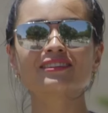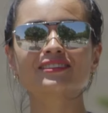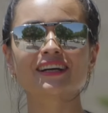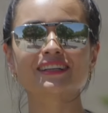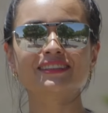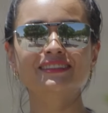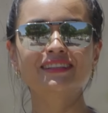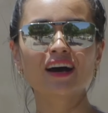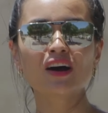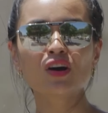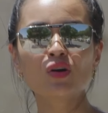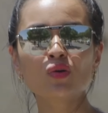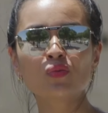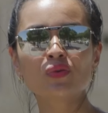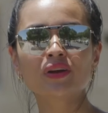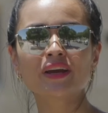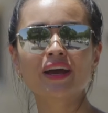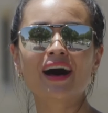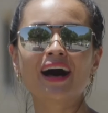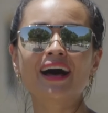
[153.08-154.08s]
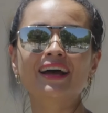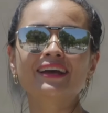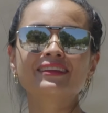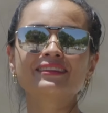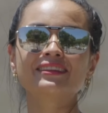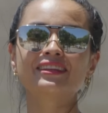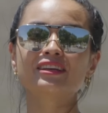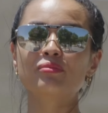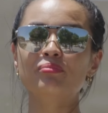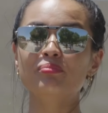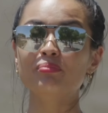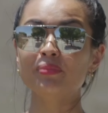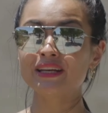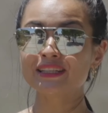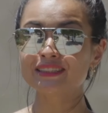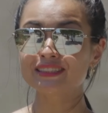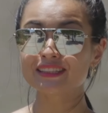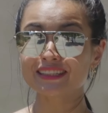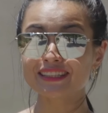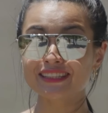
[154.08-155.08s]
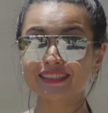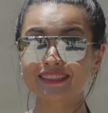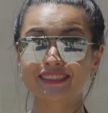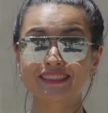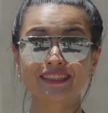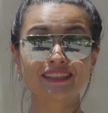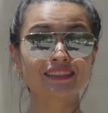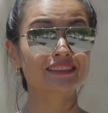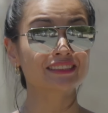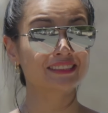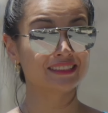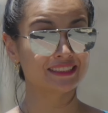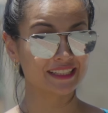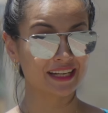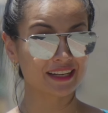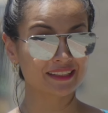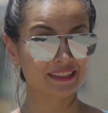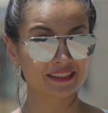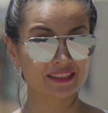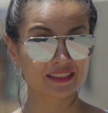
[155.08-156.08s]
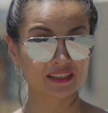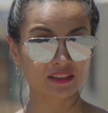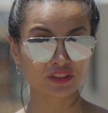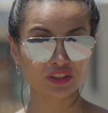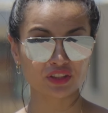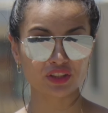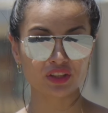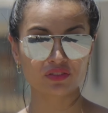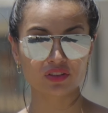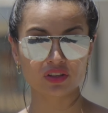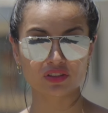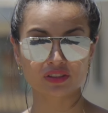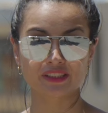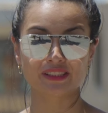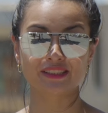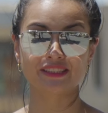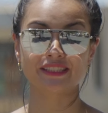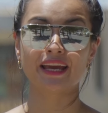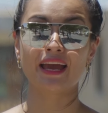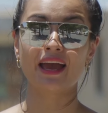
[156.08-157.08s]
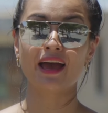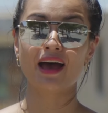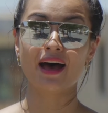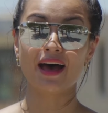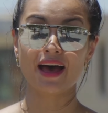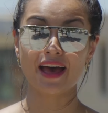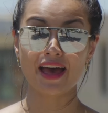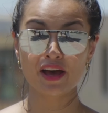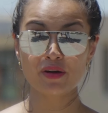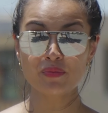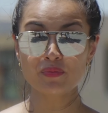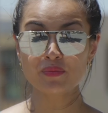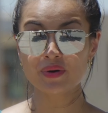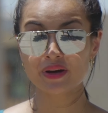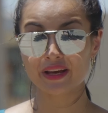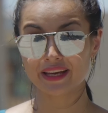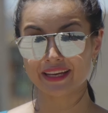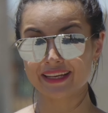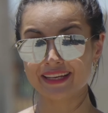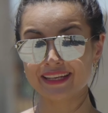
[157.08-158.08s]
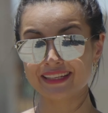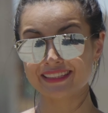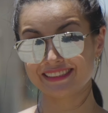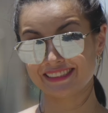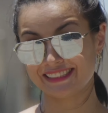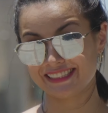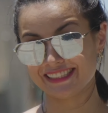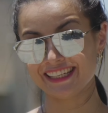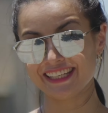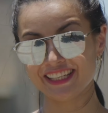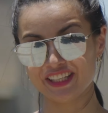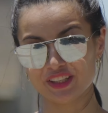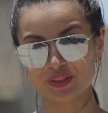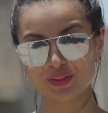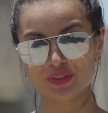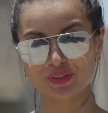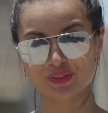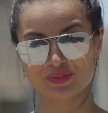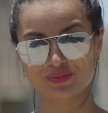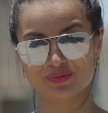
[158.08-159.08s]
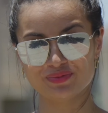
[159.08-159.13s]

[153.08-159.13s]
Right now, we are in the Middle Eastern Technical University, METU.